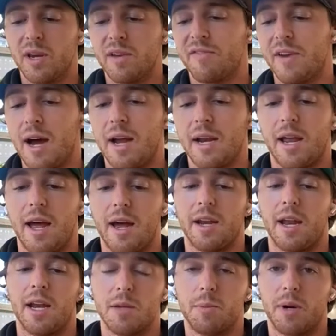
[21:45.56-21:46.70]
not had
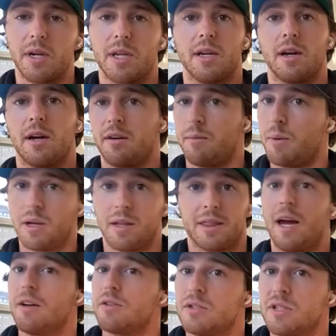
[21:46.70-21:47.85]
anybody among
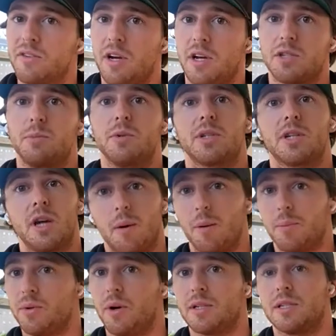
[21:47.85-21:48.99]
thousands of customers come up
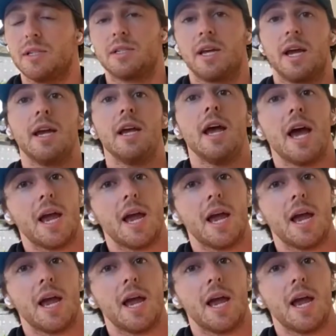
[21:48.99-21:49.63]
to us and say,